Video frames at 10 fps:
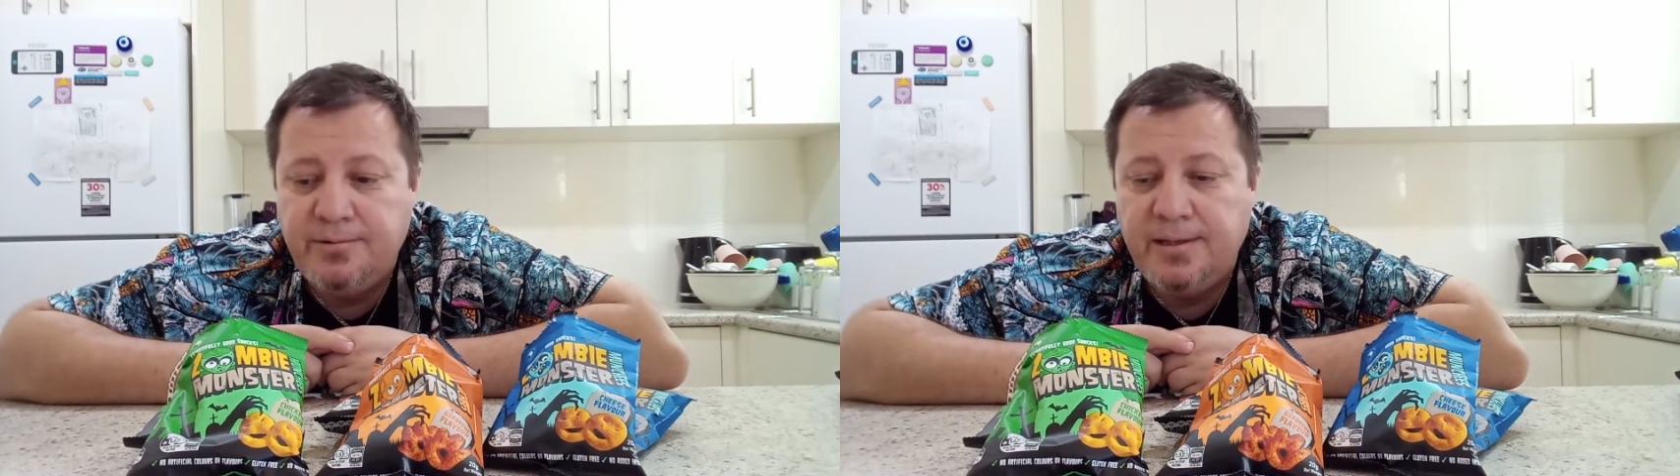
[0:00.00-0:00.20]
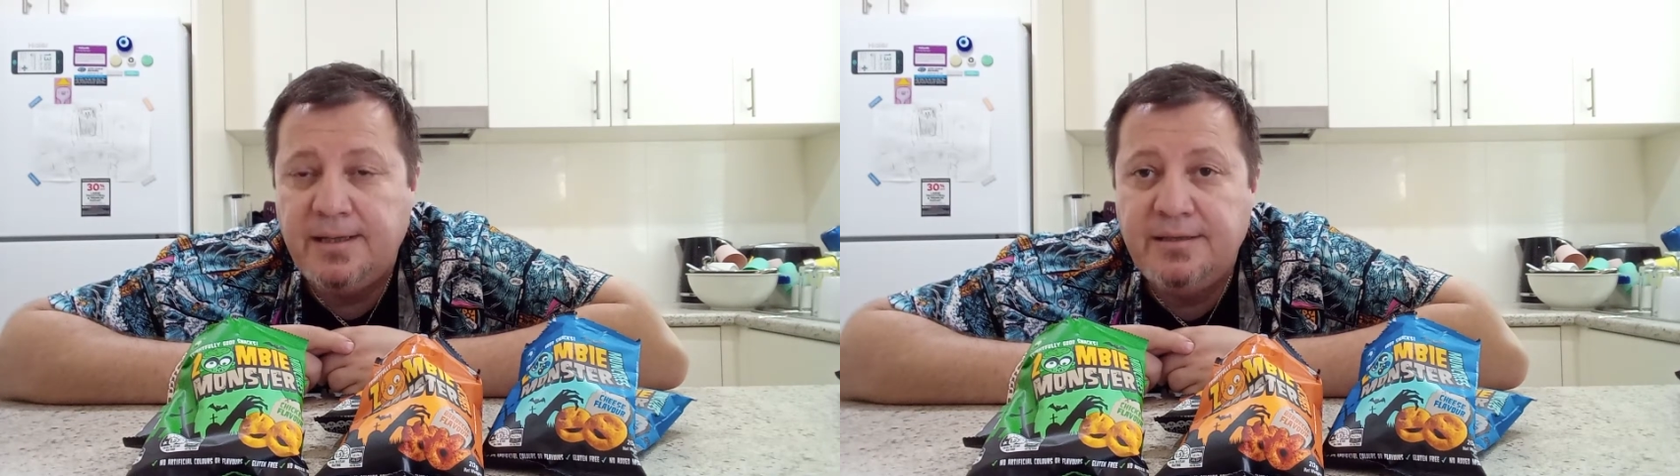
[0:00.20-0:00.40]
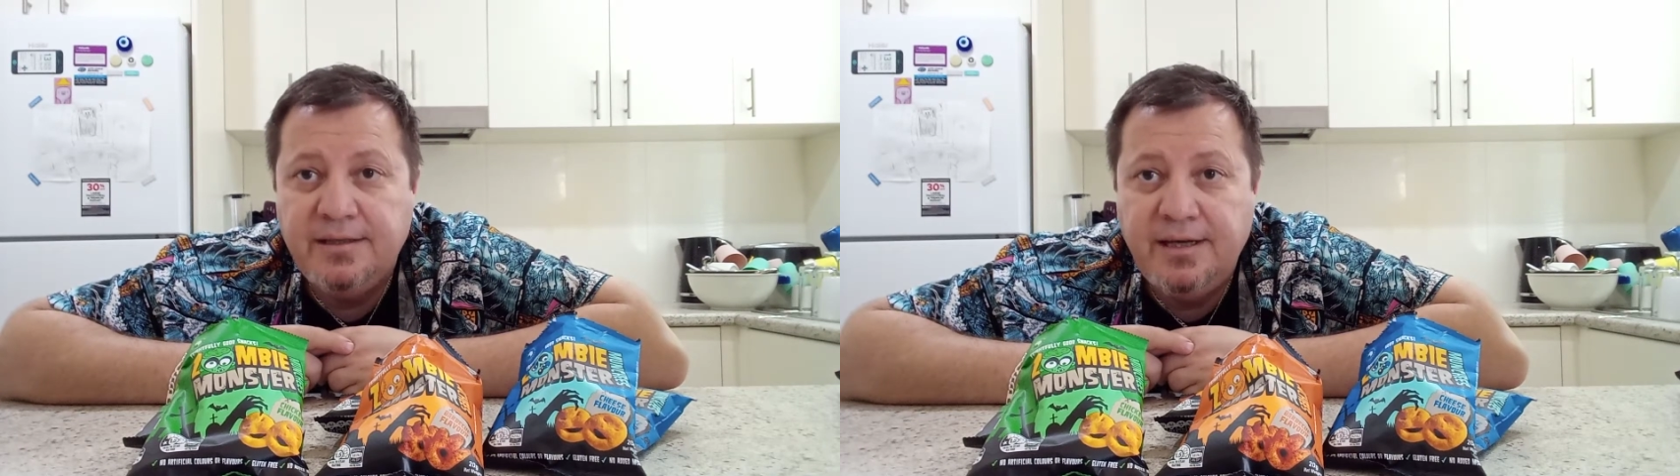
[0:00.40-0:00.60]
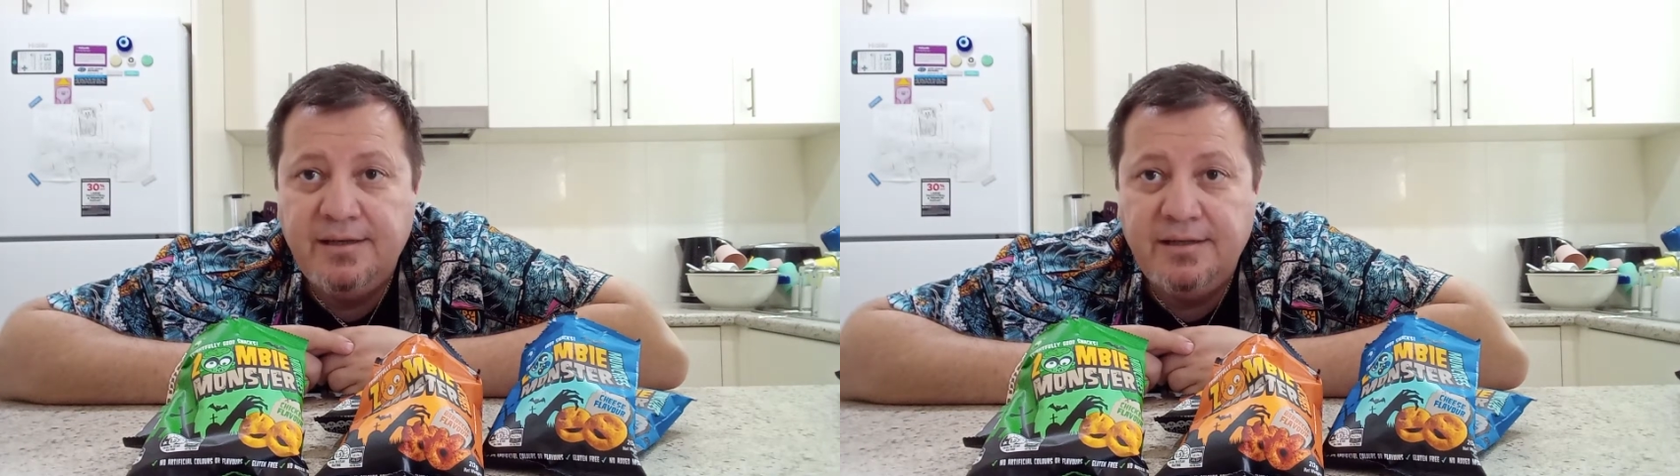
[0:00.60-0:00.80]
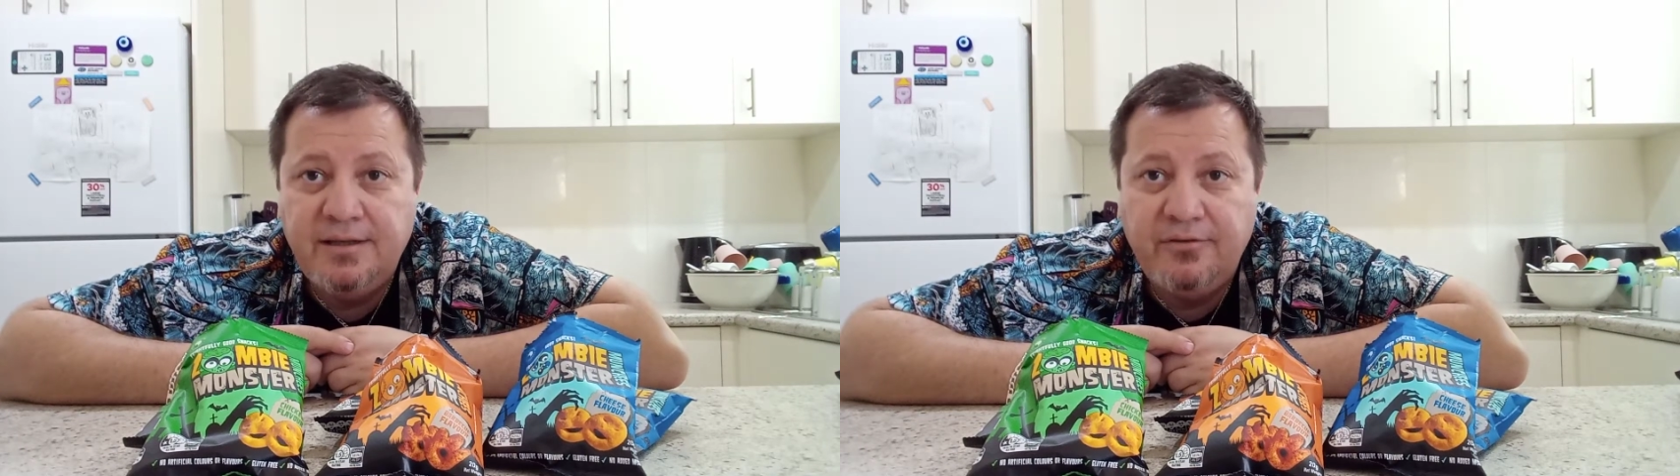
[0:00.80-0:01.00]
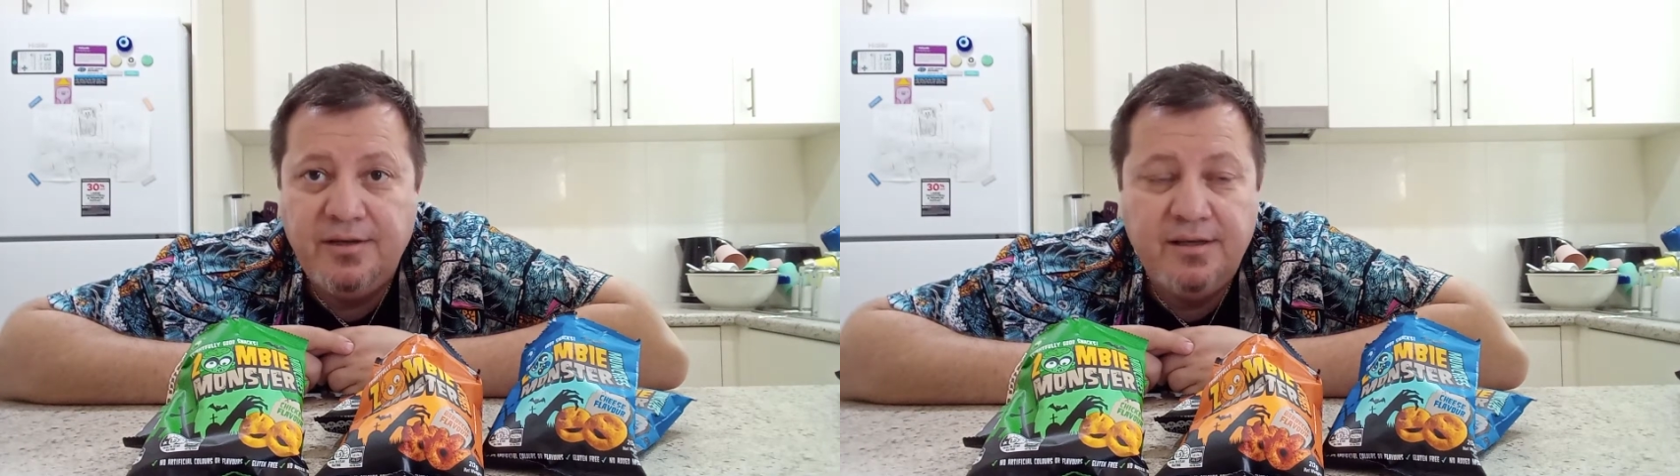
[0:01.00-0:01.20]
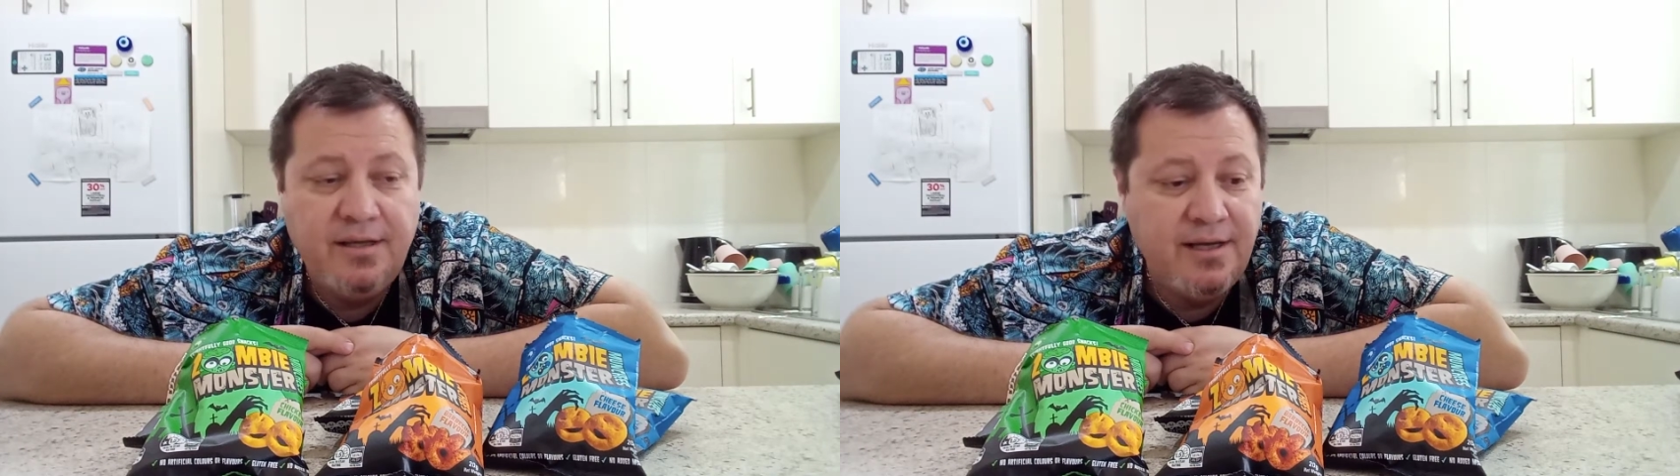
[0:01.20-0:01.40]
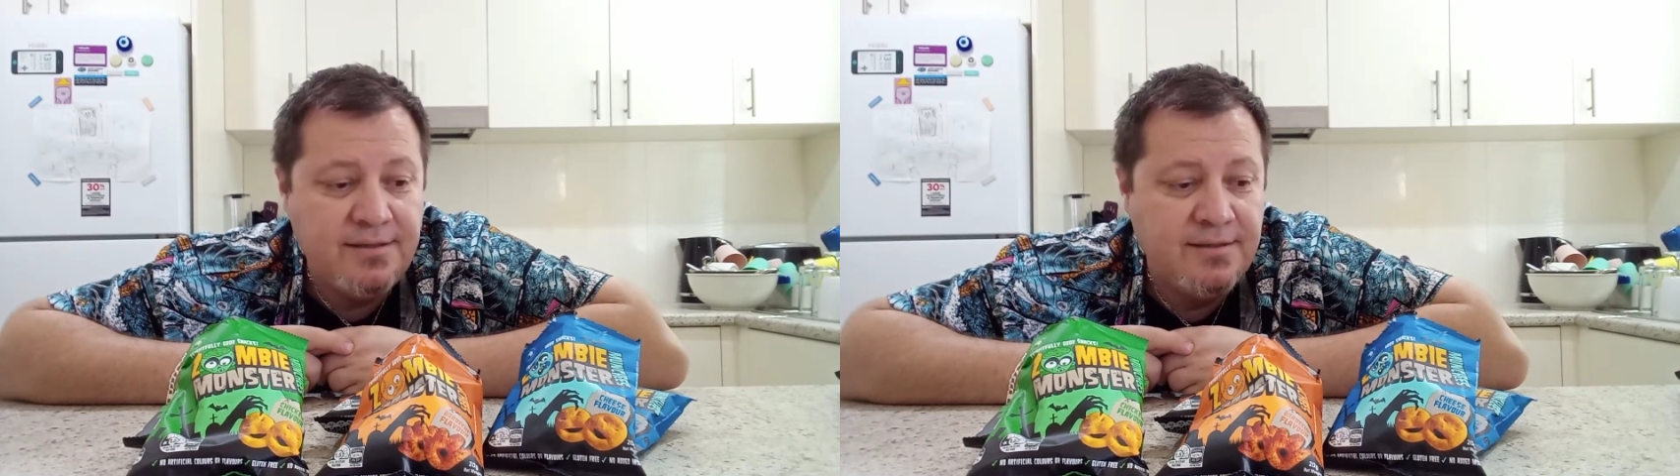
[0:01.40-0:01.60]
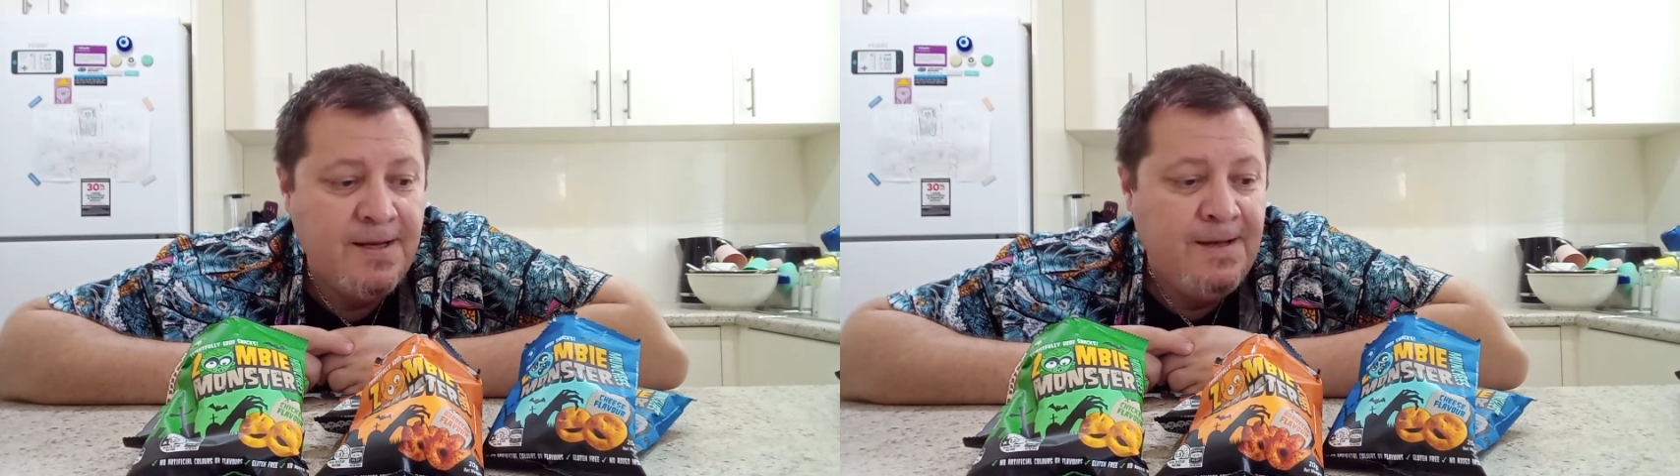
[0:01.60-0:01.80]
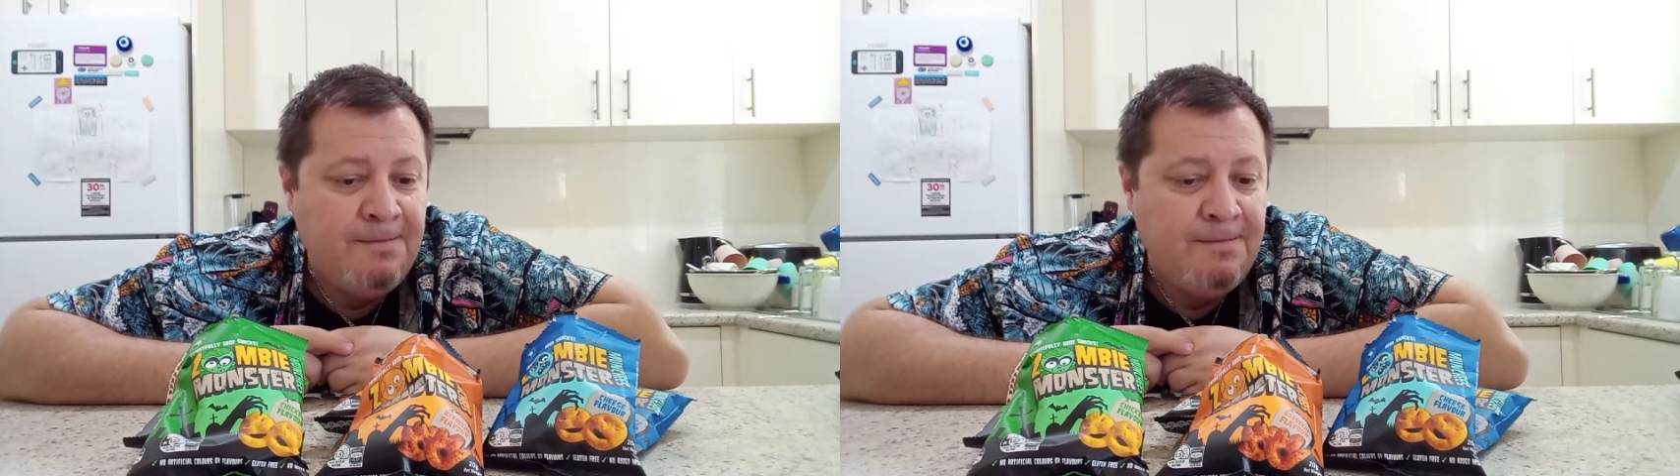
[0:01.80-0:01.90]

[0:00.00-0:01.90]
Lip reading: product again, a definite yes.